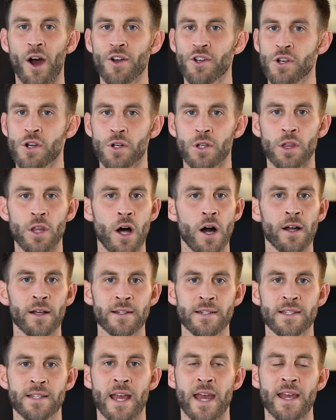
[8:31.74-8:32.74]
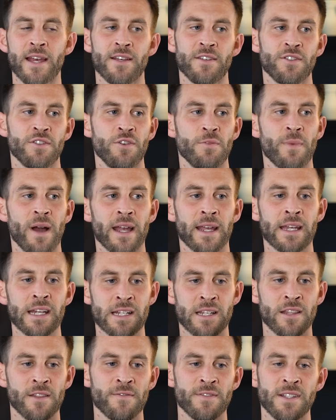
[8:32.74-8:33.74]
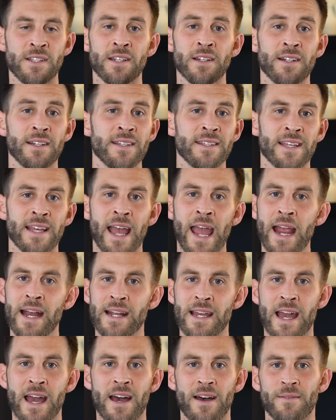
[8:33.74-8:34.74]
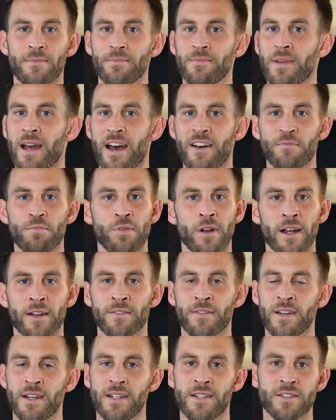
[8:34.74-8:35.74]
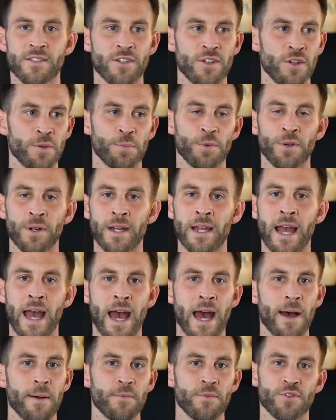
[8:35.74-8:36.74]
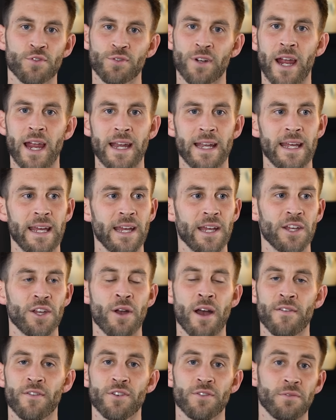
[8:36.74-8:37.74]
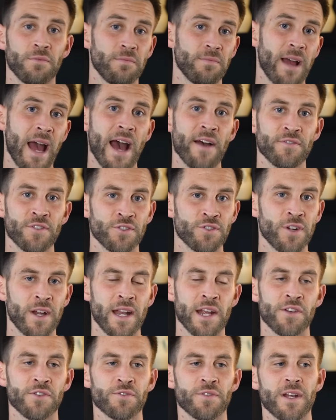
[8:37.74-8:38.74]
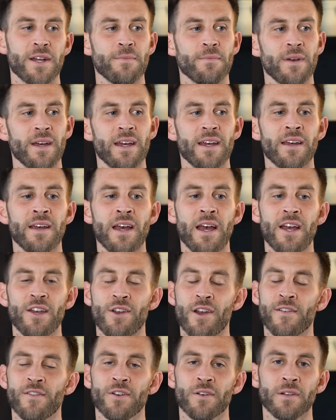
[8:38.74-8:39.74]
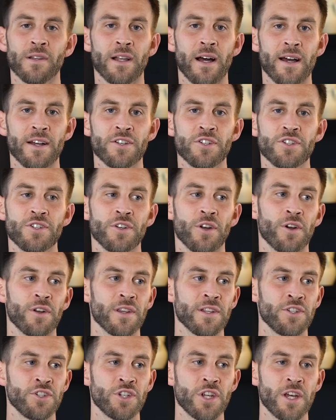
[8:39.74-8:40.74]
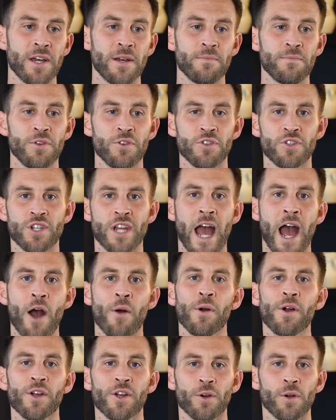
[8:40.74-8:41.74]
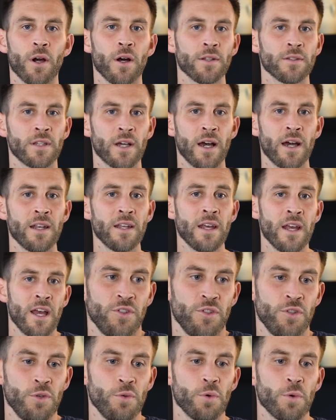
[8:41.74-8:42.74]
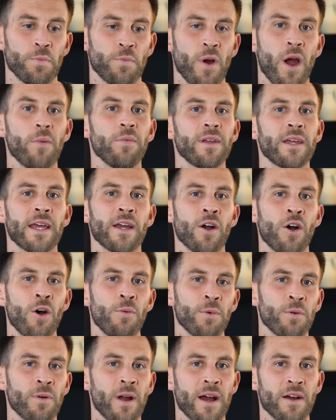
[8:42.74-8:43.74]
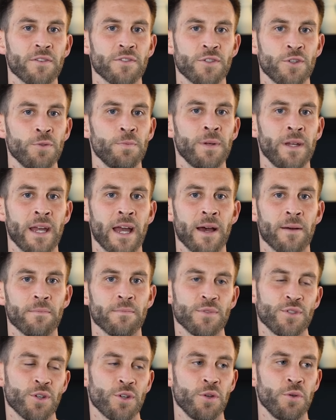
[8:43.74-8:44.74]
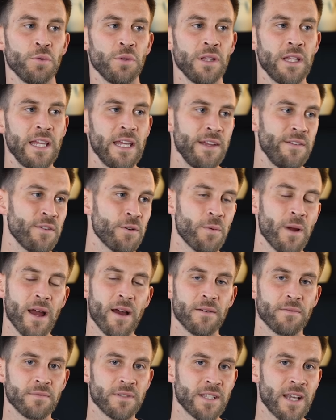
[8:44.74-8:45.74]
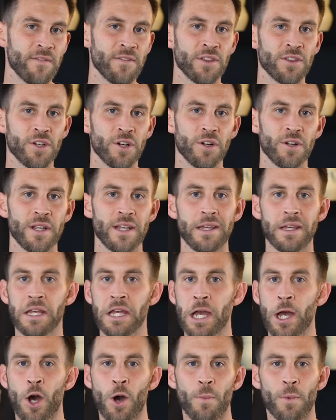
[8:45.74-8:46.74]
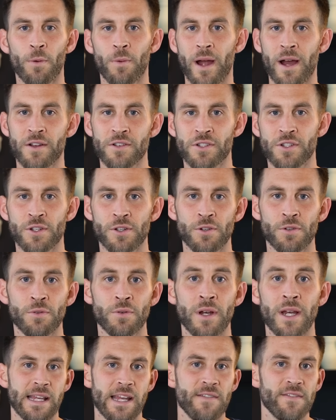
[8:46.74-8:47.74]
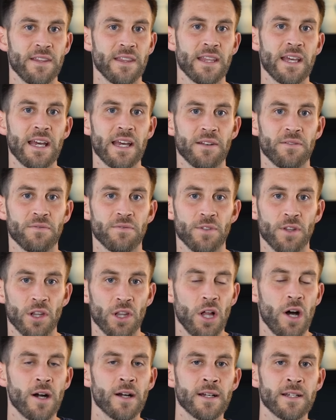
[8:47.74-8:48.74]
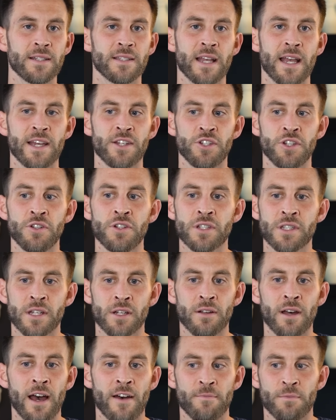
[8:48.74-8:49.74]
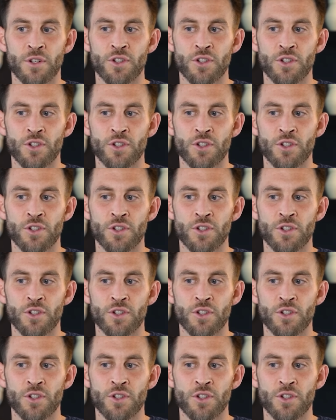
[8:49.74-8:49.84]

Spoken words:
On your longest days, you might get to the facilities at 8 a.m., have breakfast, do your prehab training, you have your after training treatment, you have your lunch, you go to the gym, you shower, you're all done. You will probably get home around 2 p.m. So you leave around 7:30, get home around 2. Even then, the longest days, you still have